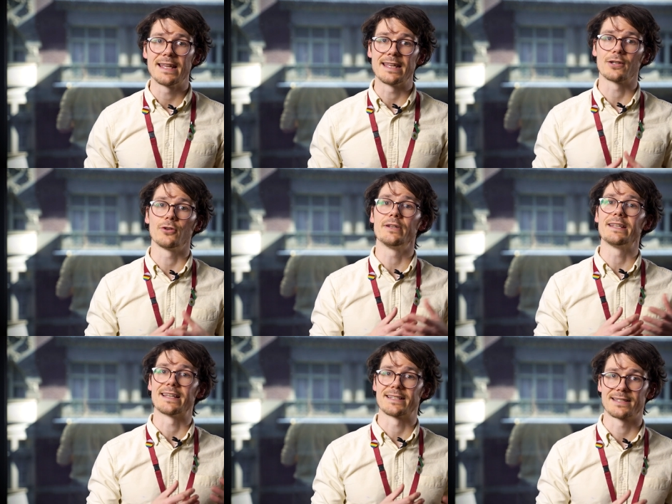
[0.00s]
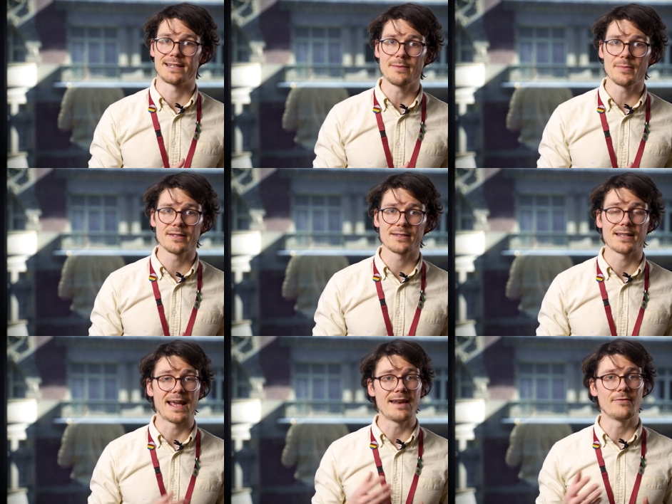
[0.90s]
including their statements
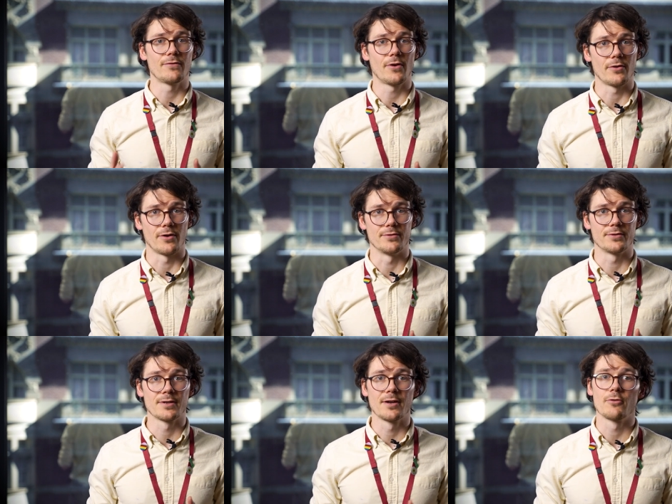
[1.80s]
and photos,